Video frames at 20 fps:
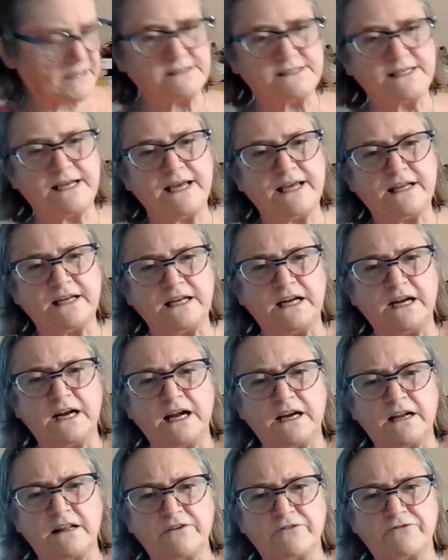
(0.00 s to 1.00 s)
about taking
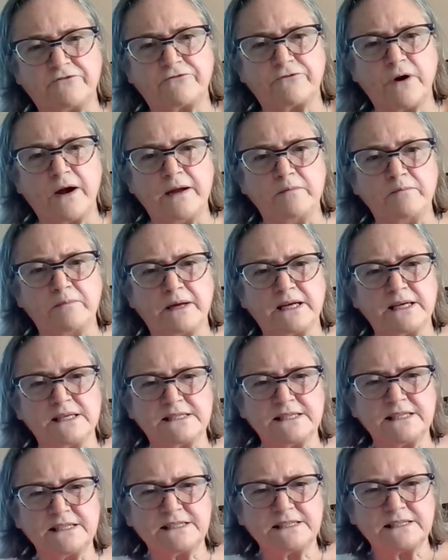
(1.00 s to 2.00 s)
it out of the frame
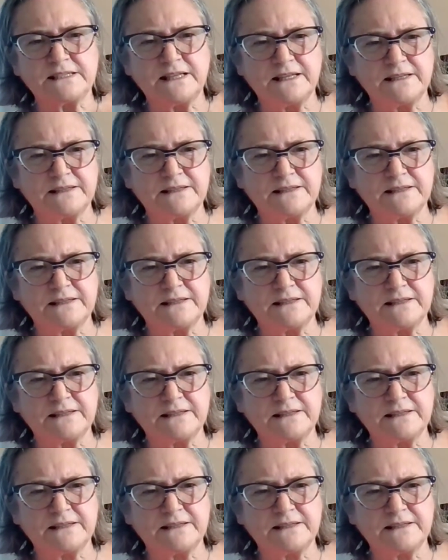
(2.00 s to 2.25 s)
because